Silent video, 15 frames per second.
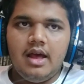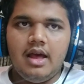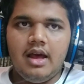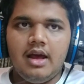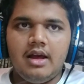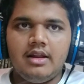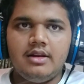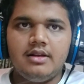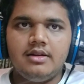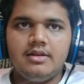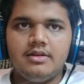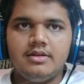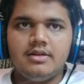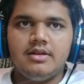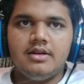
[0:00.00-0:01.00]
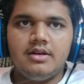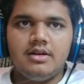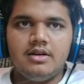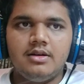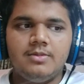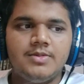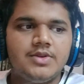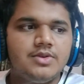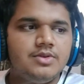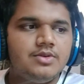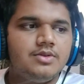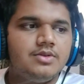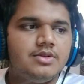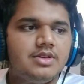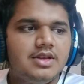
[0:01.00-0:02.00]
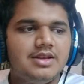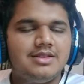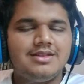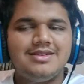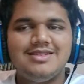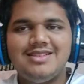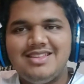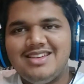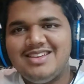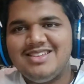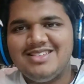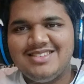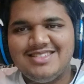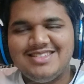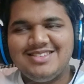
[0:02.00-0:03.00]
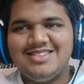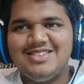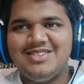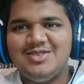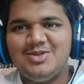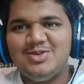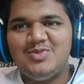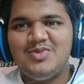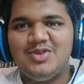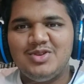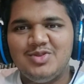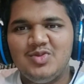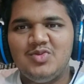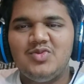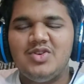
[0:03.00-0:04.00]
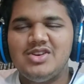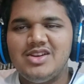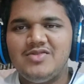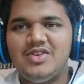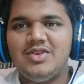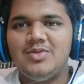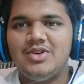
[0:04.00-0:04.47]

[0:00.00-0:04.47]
And third thing is, for U45,